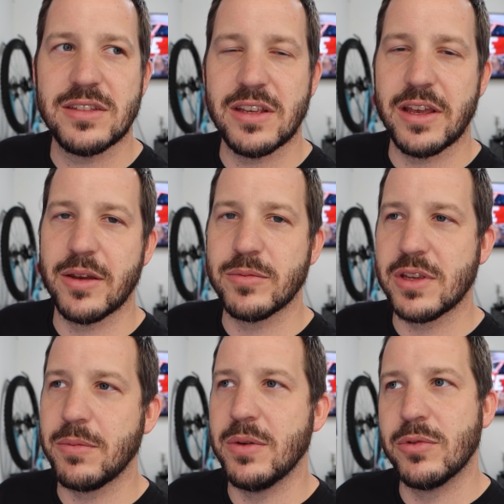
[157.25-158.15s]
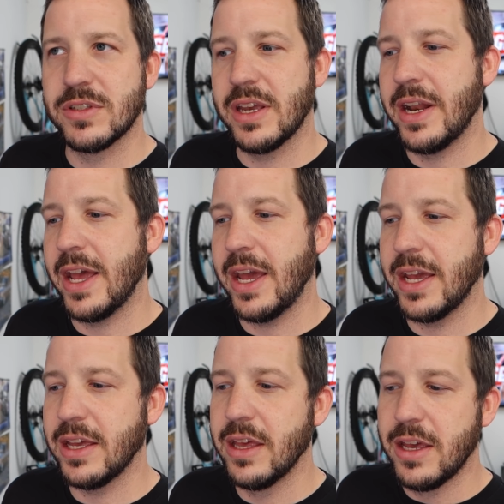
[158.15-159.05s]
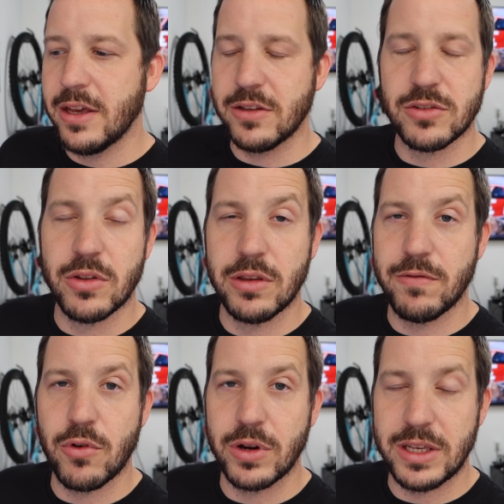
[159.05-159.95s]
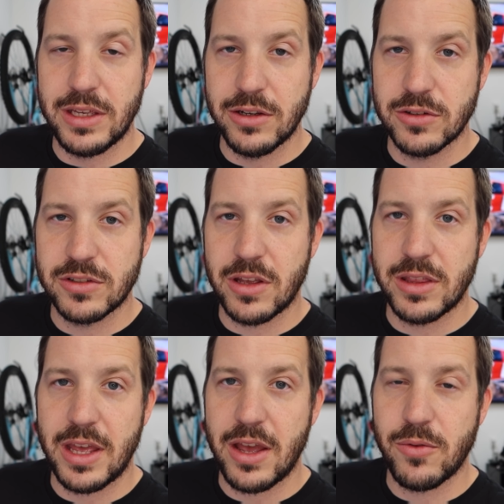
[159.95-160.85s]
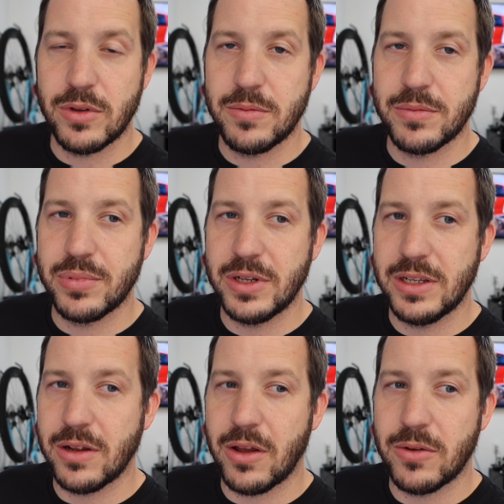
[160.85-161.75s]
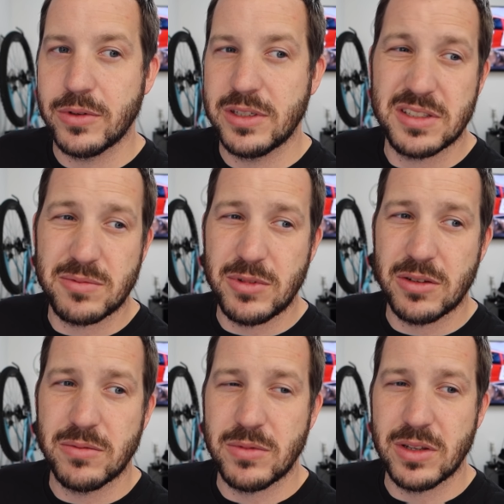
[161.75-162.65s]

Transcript: Some people said, hey, there's only 4 gears on that one, but it always, you know,